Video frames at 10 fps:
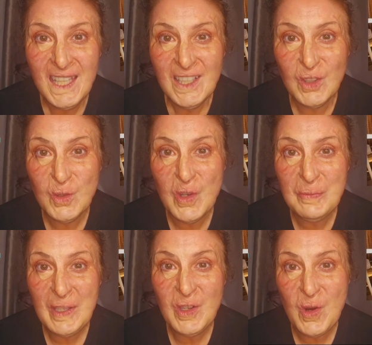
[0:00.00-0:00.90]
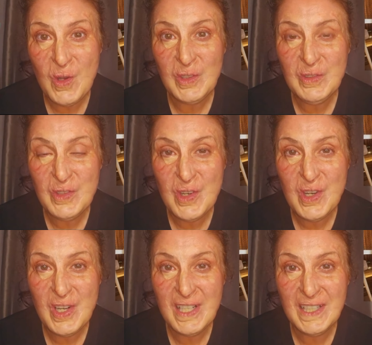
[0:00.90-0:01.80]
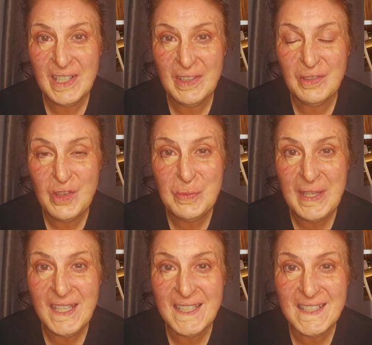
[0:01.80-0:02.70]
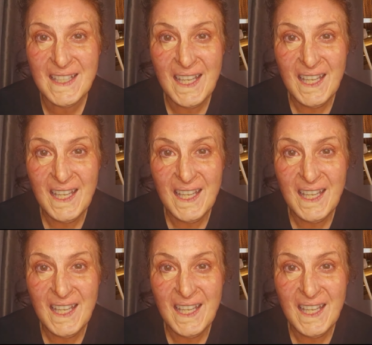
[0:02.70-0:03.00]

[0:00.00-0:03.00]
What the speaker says: I know I've been gone for a few weeks,